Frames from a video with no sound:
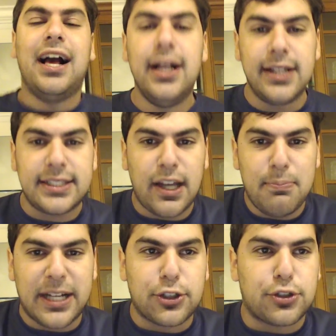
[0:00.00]
Let's have
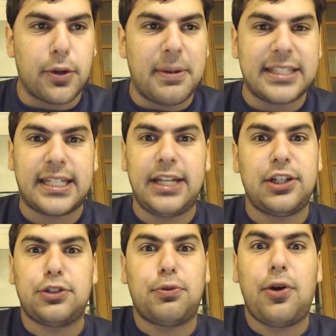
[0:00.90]
Mitchell Trubisky
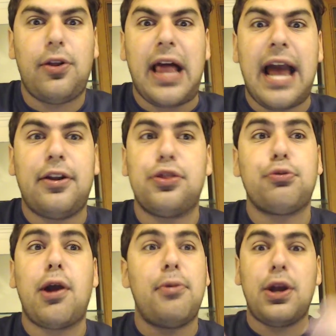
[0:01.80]
just roll out and
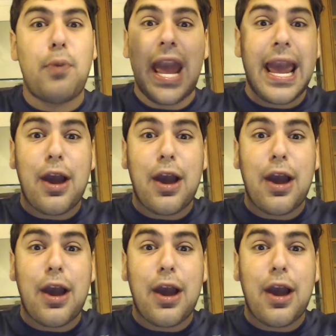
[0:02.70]
throw it away.